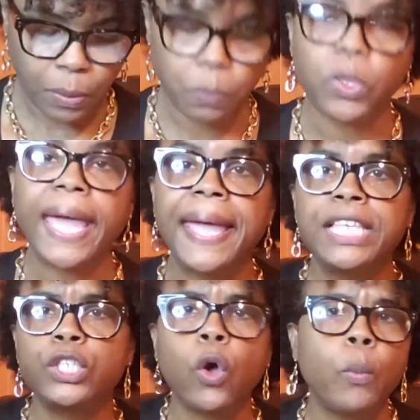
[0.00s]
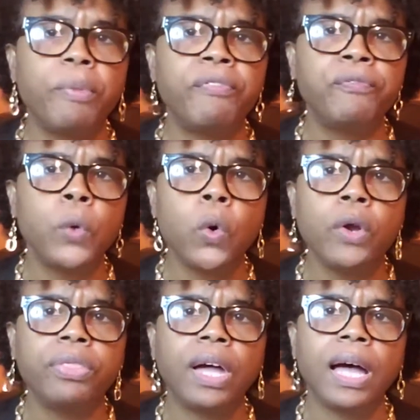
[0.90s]
Okay, so
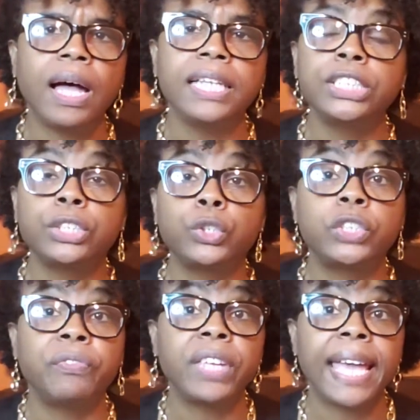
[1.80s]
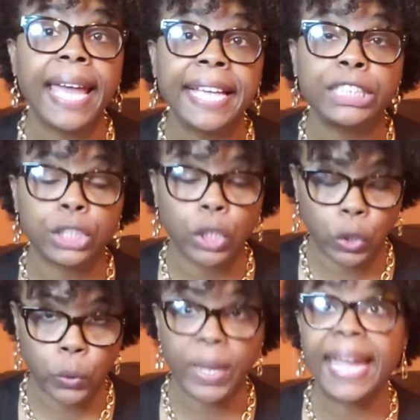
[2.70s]
before the Oscars fiasco